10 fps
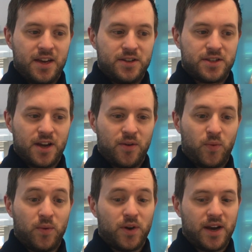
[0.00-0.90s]
And
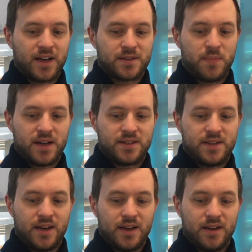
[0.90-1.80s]
we weren't
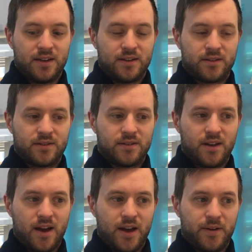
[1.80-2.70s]
expecting
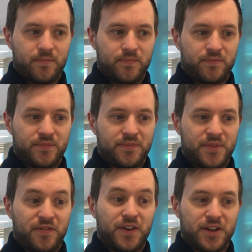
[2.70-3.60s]

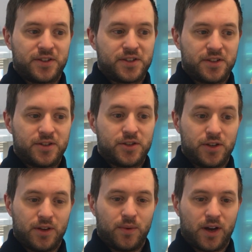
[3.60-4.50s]
the first
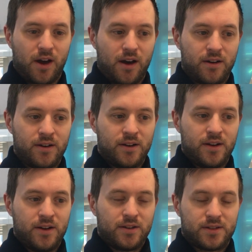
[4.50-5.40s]
two that we got
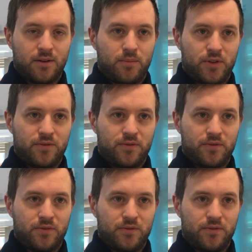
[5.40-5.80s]
because